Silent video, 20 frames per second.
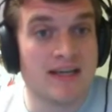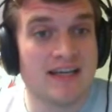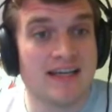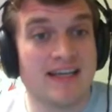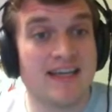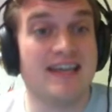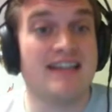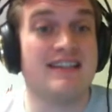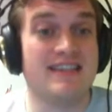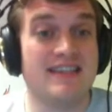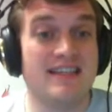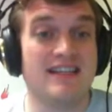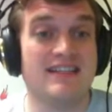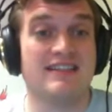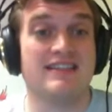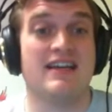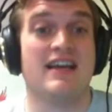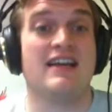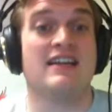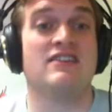Kids these
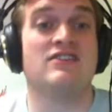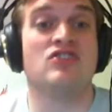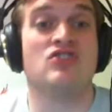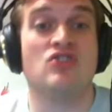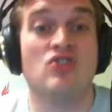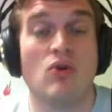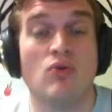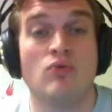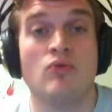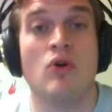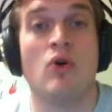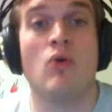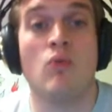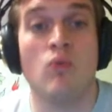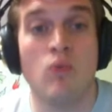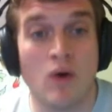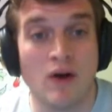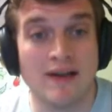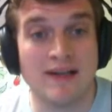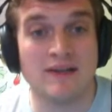days don't know
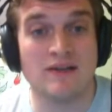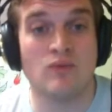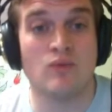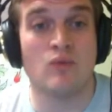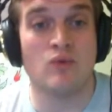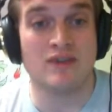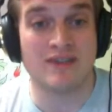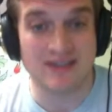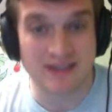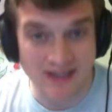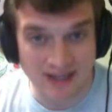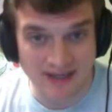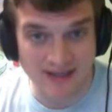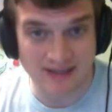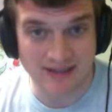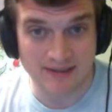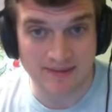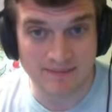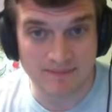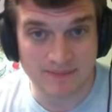what it was
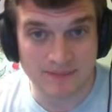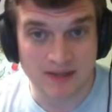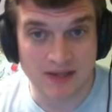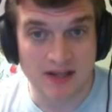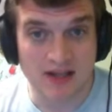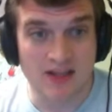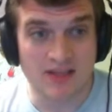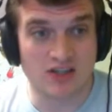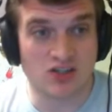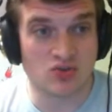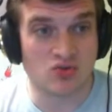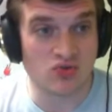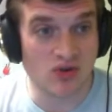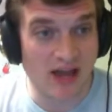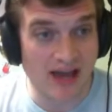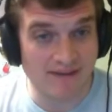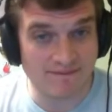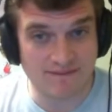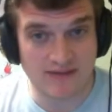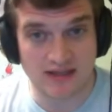like. The
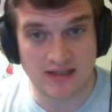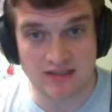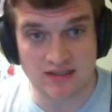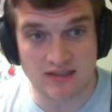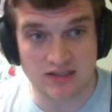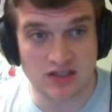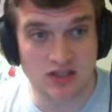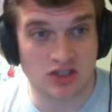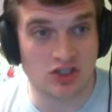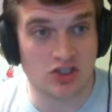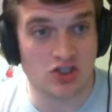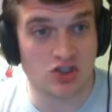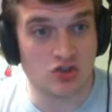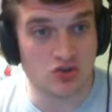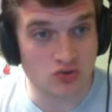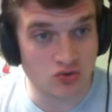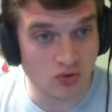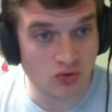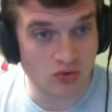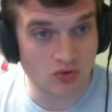graphics, the
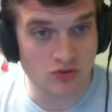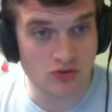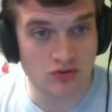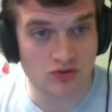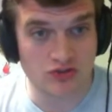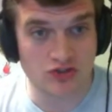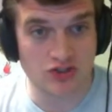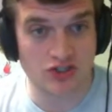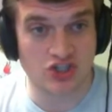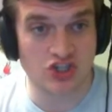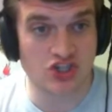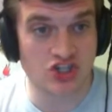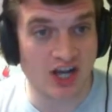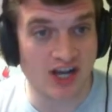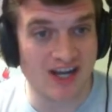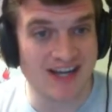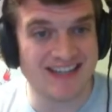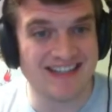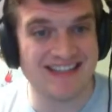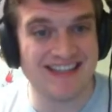controllers, the
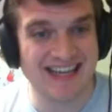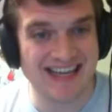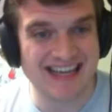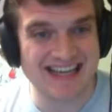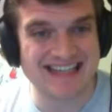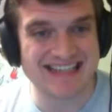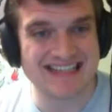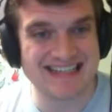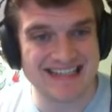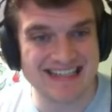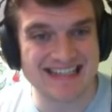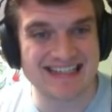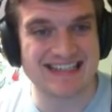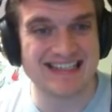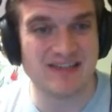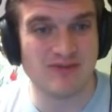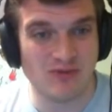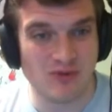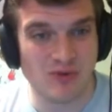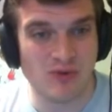shiny
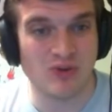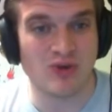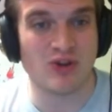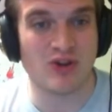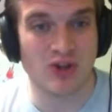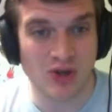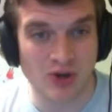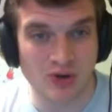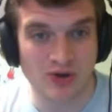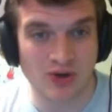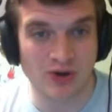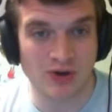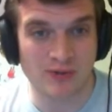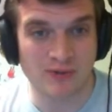N64 logo.